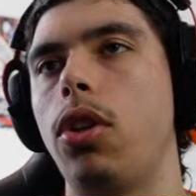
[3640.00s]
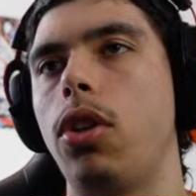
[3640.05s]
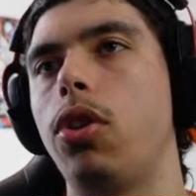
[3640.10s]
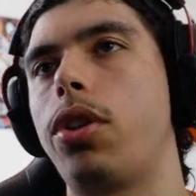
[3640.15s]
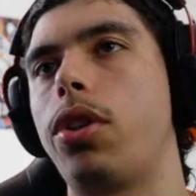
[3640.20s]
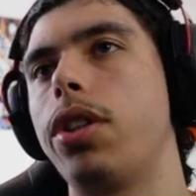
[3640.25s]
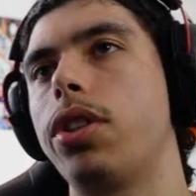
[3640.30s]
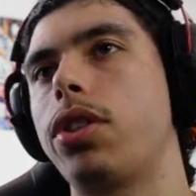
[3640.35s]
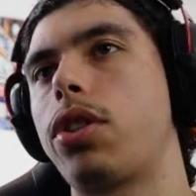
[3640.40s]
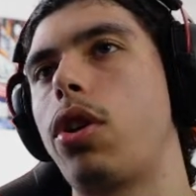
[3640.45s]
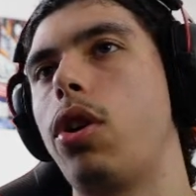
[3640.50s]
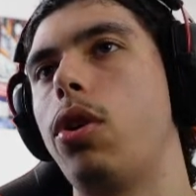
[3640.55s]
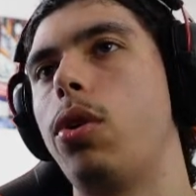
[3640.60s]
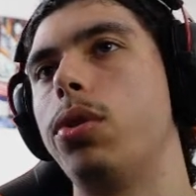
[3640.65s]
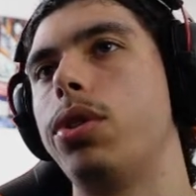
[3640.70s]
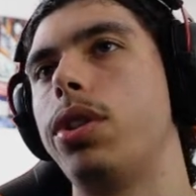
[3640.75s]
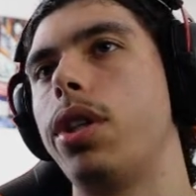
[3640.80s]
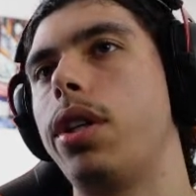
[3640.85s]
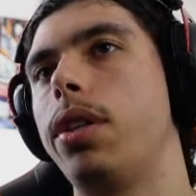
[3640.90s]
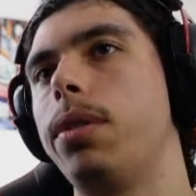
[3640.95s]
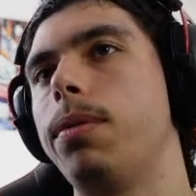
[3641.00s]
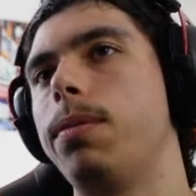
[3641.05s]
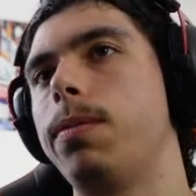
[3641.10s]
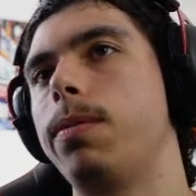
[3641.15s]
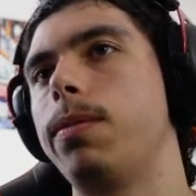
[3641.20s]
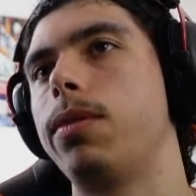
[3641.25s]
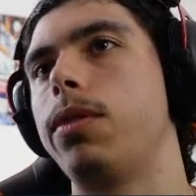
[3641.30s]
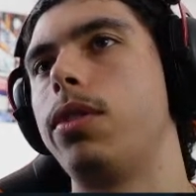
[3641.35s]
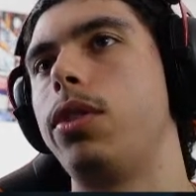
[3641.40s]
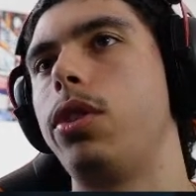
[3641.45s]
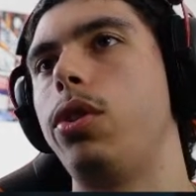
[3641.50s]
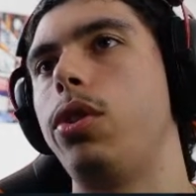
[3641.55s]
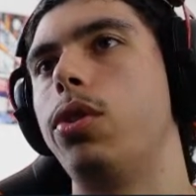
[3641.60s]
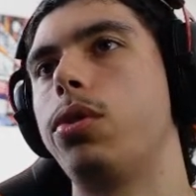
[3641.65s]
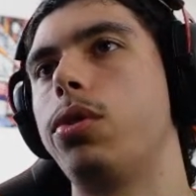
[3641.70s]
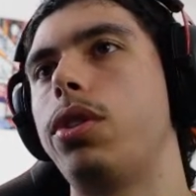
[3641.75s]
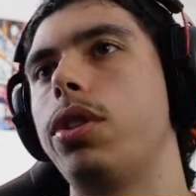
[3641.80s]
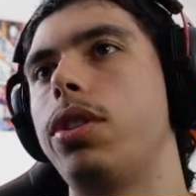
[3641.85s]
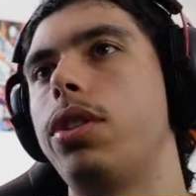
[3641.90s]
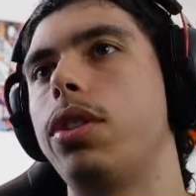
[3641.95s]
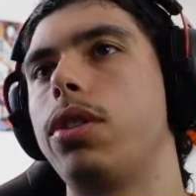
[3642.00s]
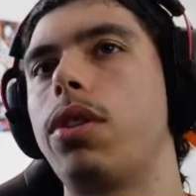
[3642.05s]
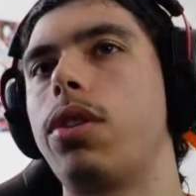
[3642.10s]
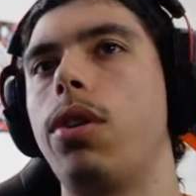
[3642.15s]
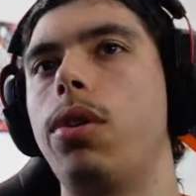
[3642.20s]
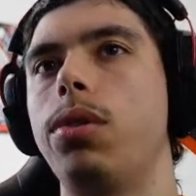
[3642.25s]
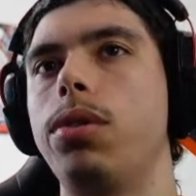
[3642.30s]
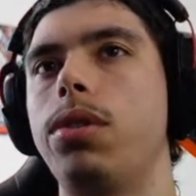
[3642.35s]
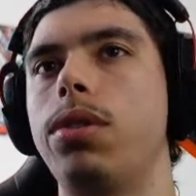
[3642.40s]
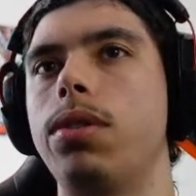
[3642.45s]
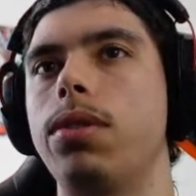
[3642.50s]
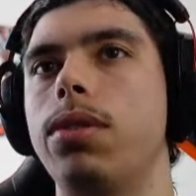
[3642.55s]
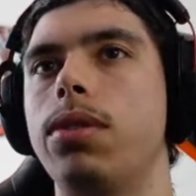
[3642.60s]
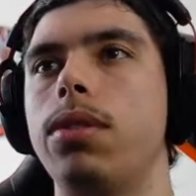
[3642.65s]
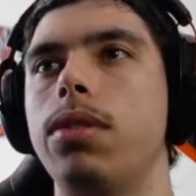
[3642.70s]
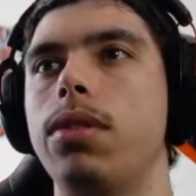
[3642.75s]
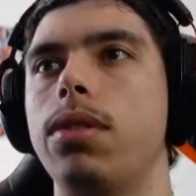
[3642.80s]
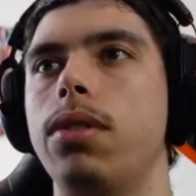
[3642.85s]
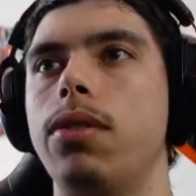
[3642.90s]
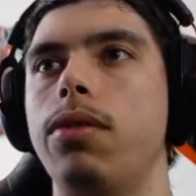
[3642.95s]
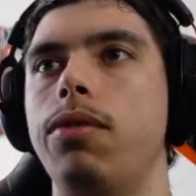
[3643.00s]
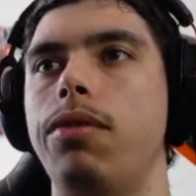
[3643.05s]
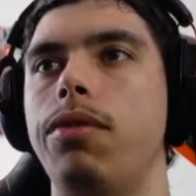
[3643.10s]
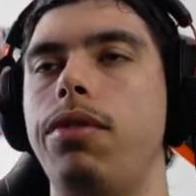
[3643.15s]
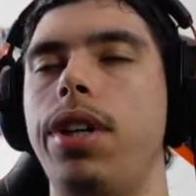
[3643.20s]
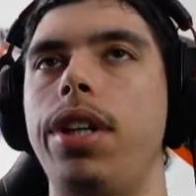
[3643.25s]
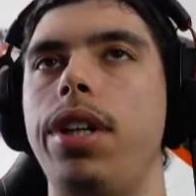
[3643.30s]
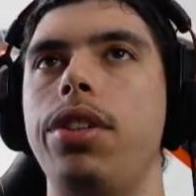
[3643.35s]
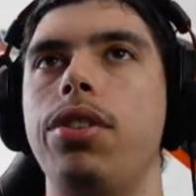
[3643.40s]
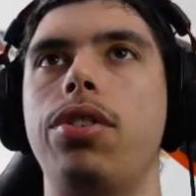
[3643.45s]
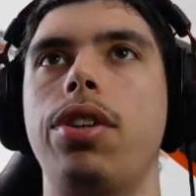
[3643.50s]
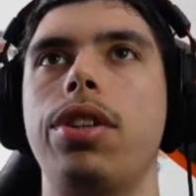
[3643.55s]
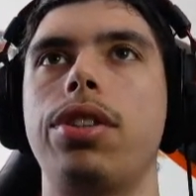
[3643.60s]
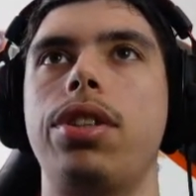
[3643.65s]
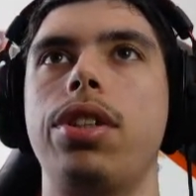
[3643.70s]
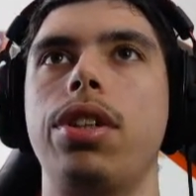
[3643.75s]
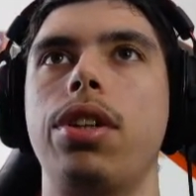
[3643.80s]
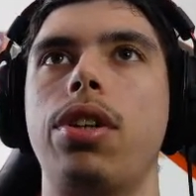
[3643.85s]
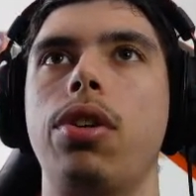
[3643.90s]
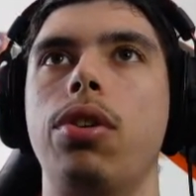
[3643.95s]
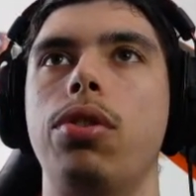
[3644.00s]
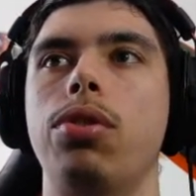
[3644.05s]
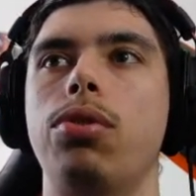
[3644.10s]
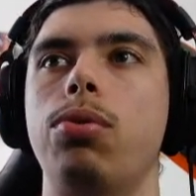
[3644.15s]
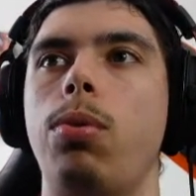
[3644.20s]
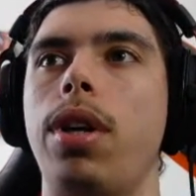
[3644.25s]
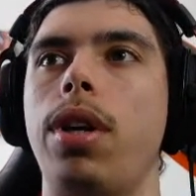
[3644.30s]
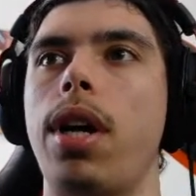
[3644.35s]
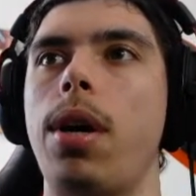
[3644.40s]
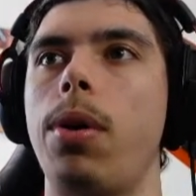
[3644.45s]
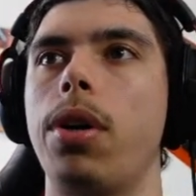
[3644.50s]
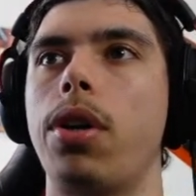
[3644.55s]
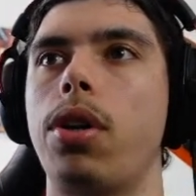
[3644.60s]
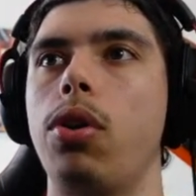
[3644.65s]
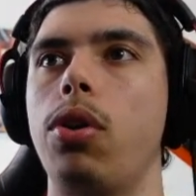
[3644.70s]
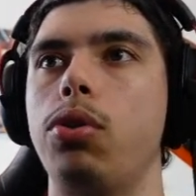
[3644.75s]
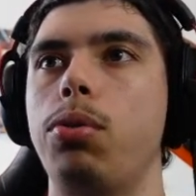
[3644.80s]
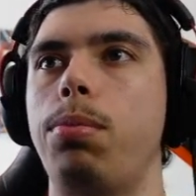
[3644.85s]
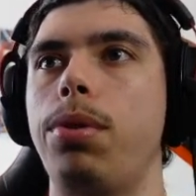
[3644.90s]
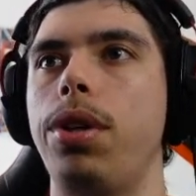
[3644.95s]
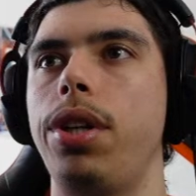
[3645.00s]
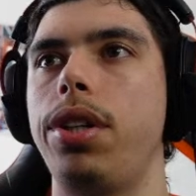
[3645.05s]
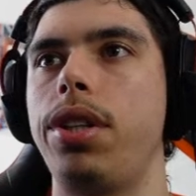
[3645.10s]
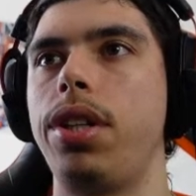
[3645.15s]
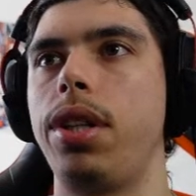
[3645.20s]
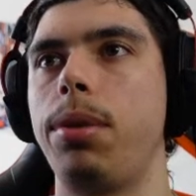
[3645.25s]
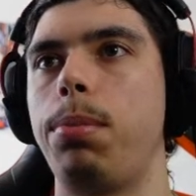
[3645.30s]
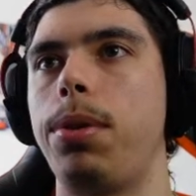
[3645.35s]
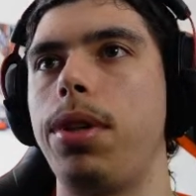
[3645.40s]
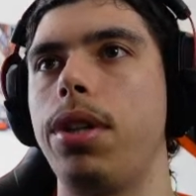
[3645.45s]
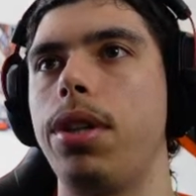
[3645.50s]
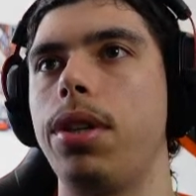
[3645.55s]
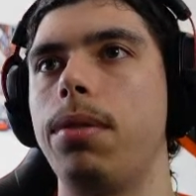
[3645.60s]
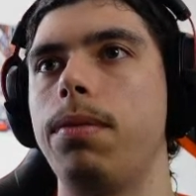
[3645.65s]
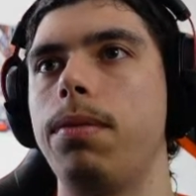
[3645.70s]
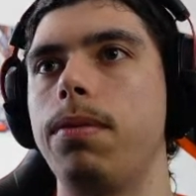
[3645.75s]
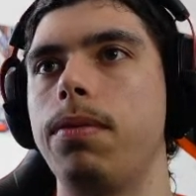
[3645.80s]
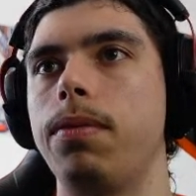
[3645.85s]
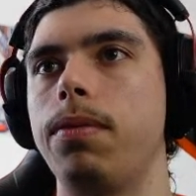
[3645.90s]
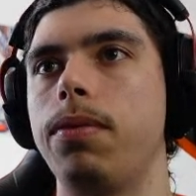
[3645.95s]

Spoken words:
Look at this close, huh? You notice this close? Very interesting close. 1 hour close pretty deep here.